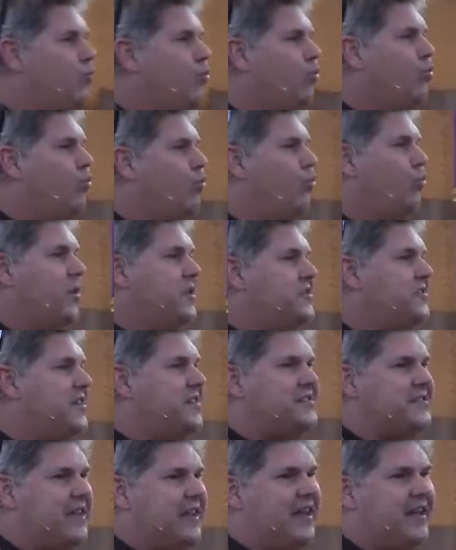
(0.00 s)

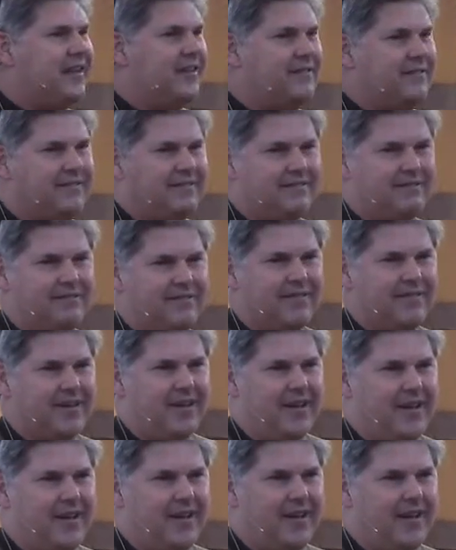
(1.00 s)
resisting it?
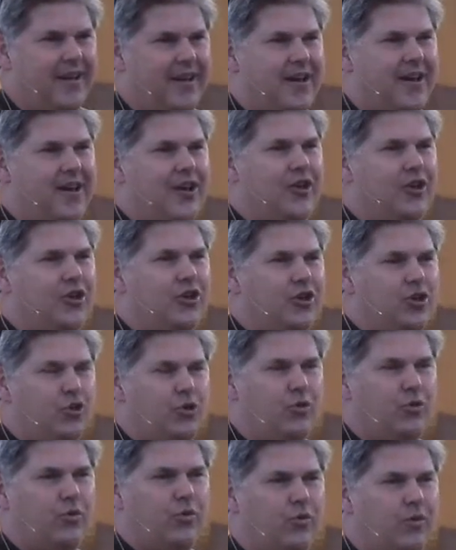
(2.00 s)

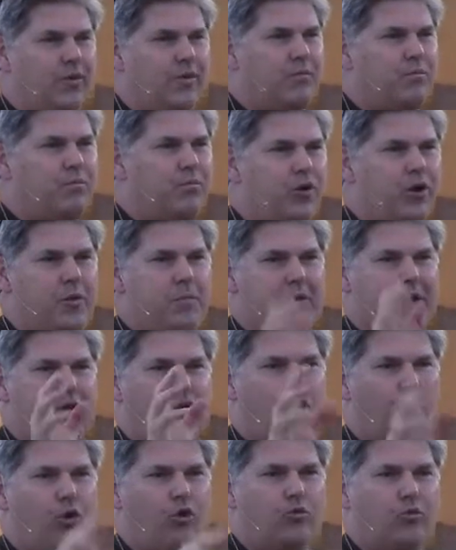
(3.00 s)
You put him in
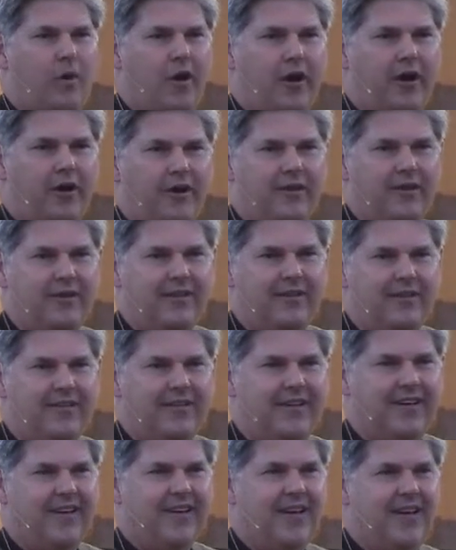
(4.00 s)
cold water
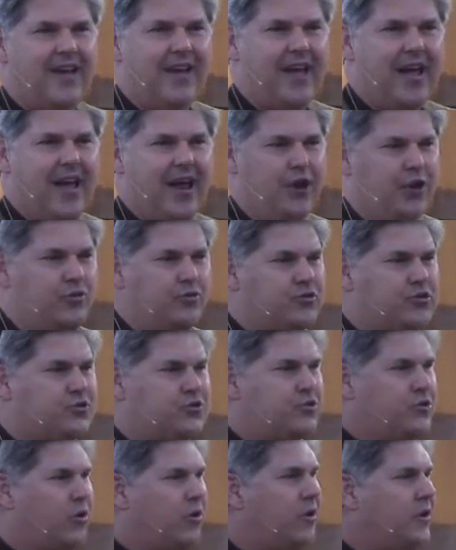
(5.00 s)
and you
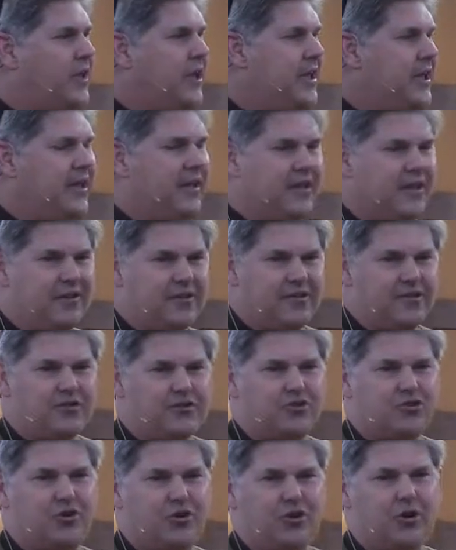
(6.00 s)
slowly
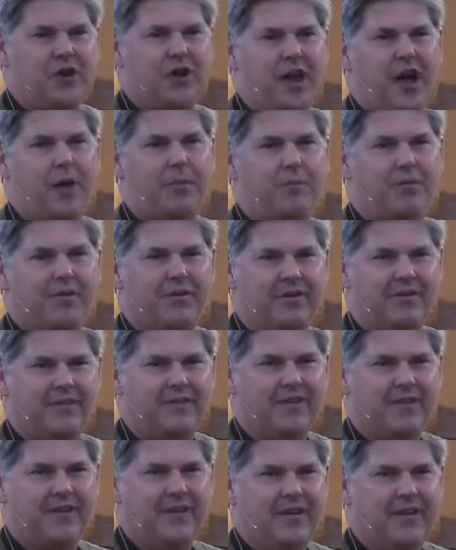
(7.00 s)
turn it up.
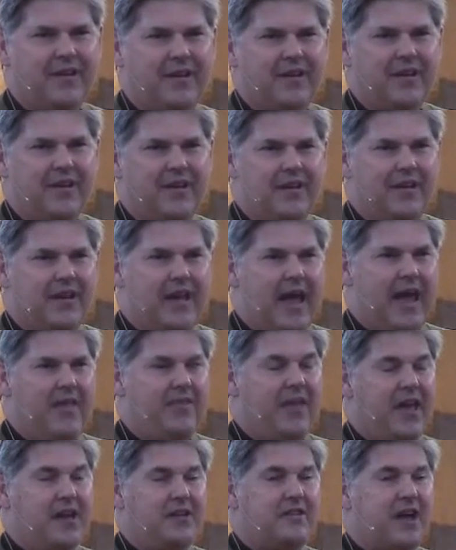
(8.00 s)

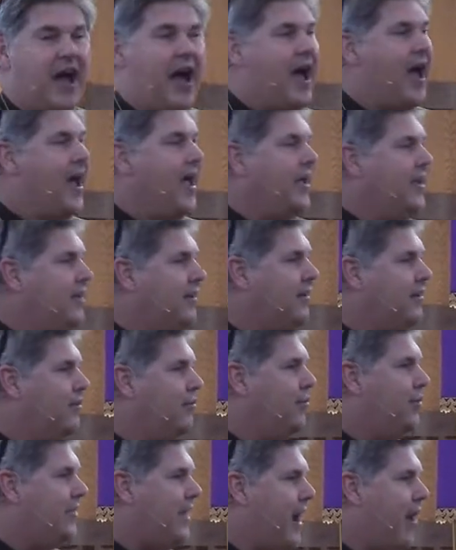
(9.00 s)
And they die
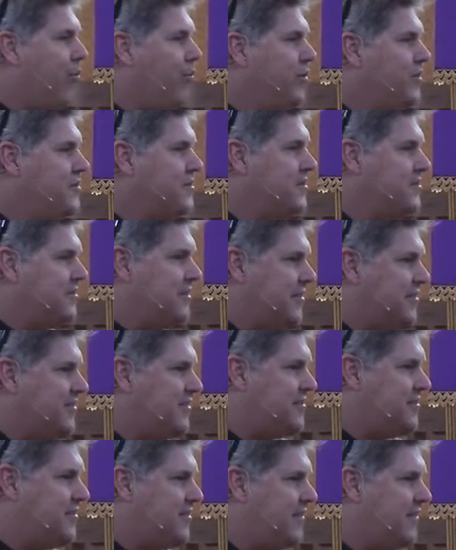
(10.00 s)
without
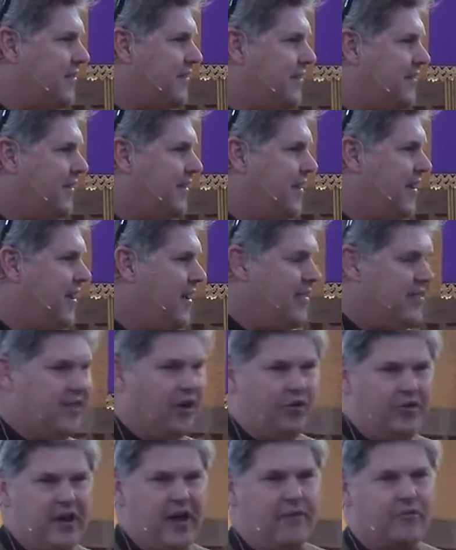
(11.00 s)
resistance.
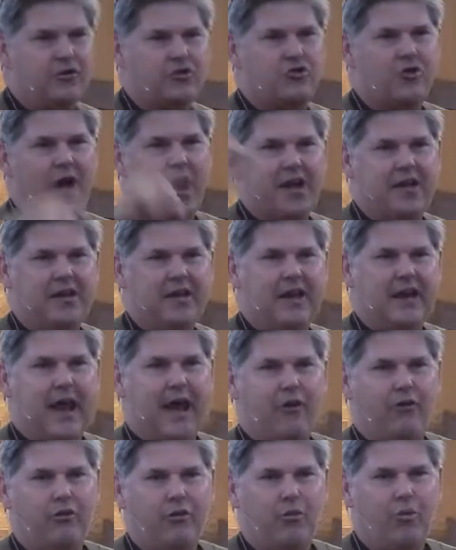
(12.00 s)
They'll never try to get
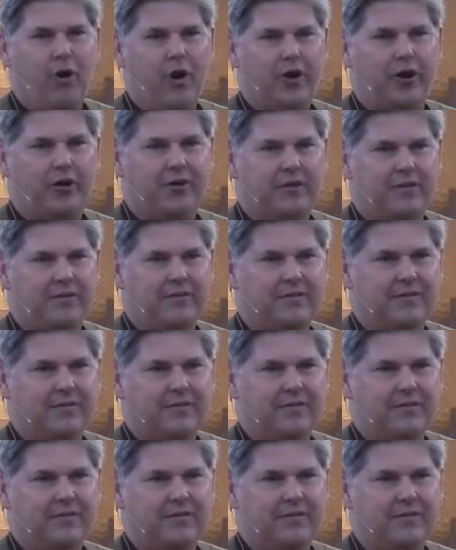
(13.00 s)
out of the water.